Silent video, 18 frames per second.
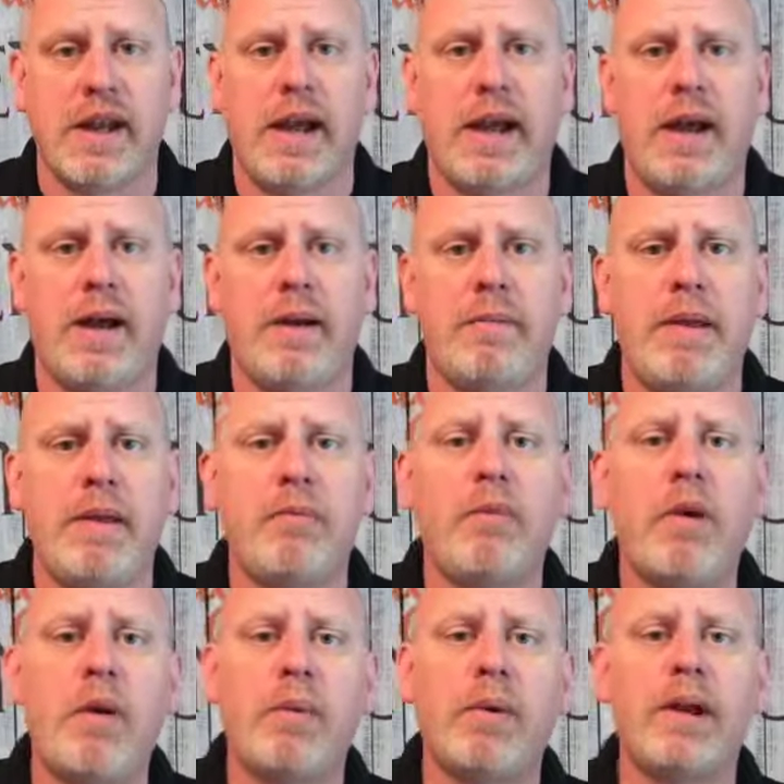And
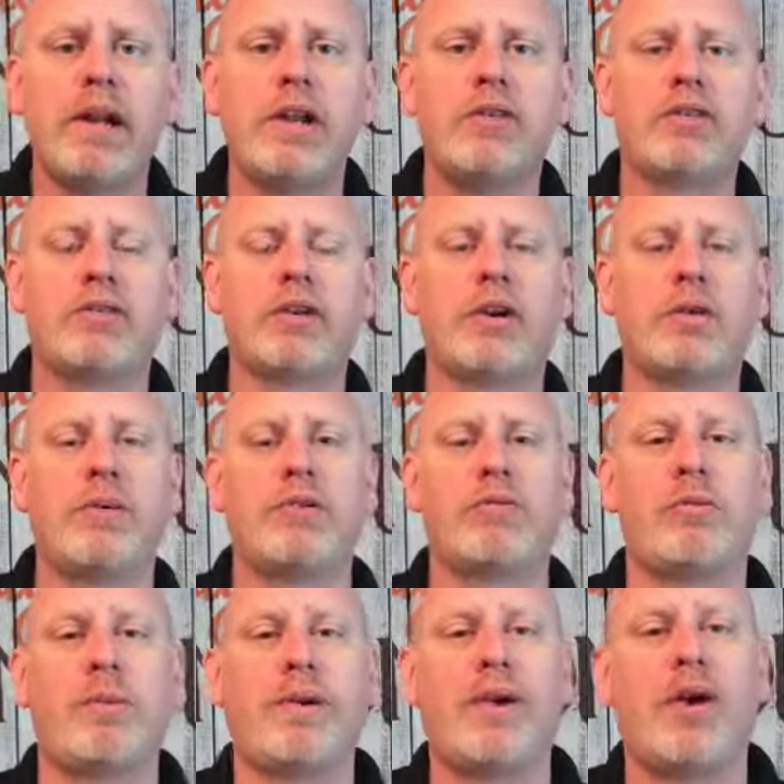what we're going to start with
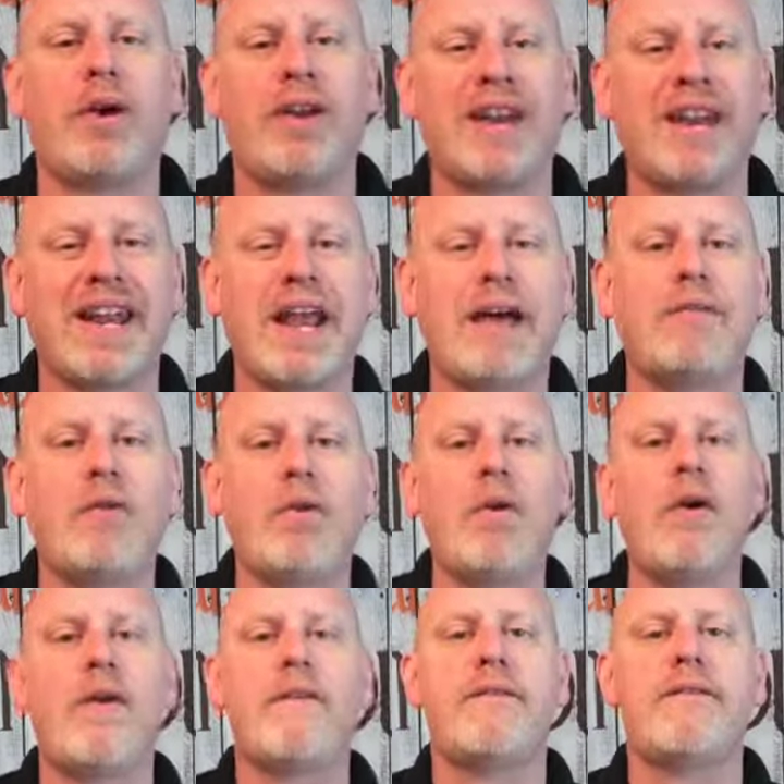is what we call
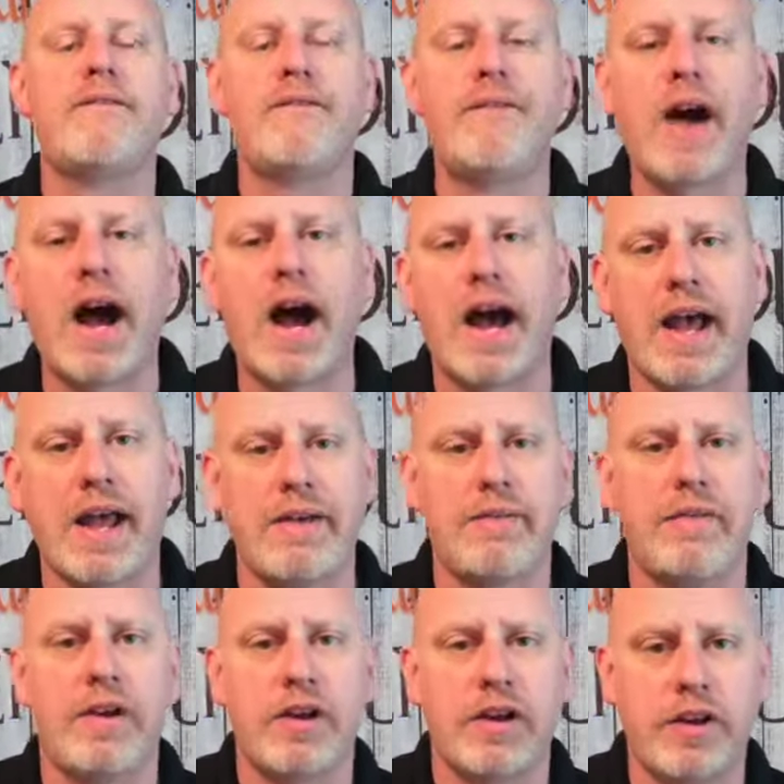level
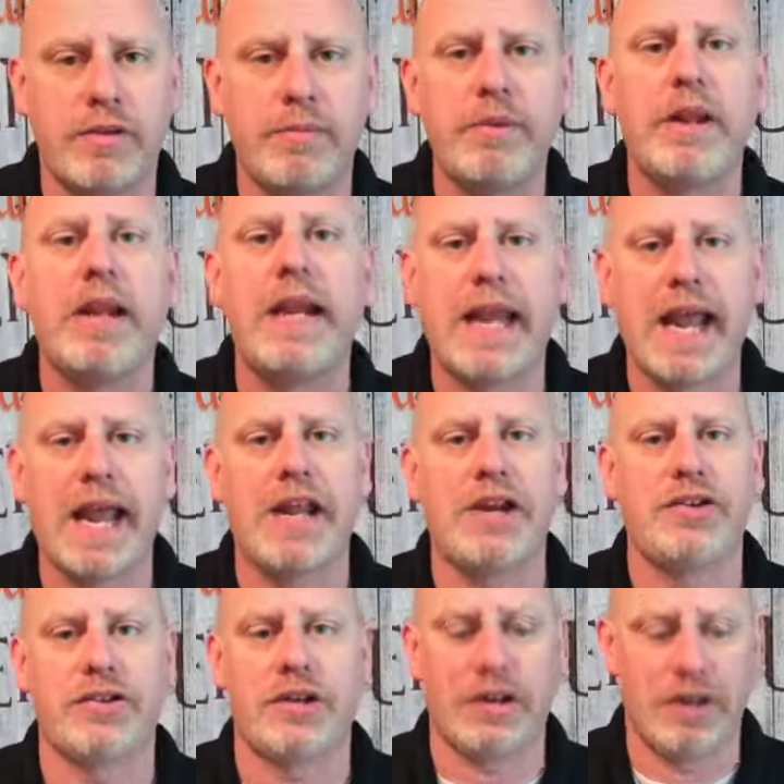5
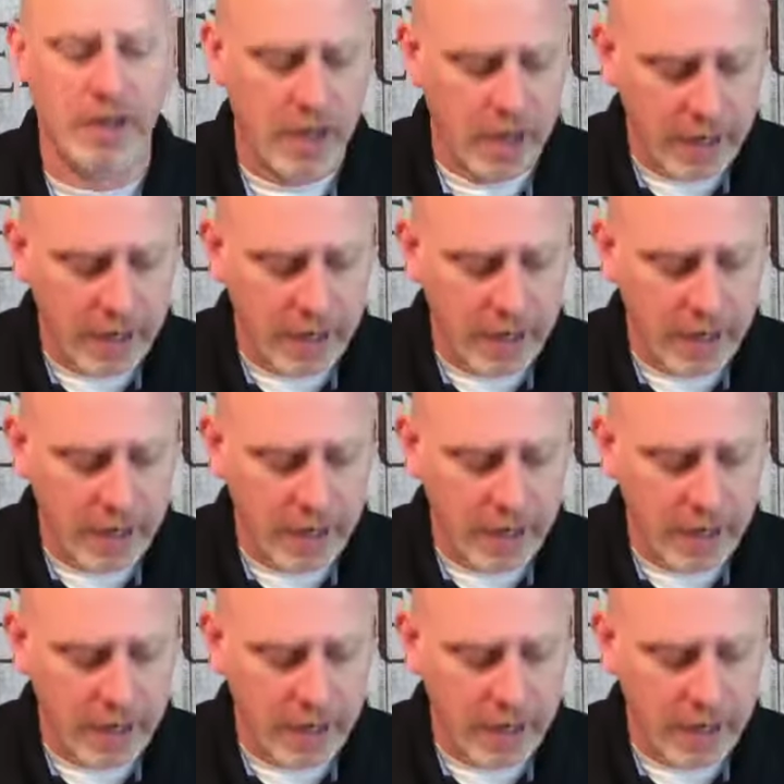communication.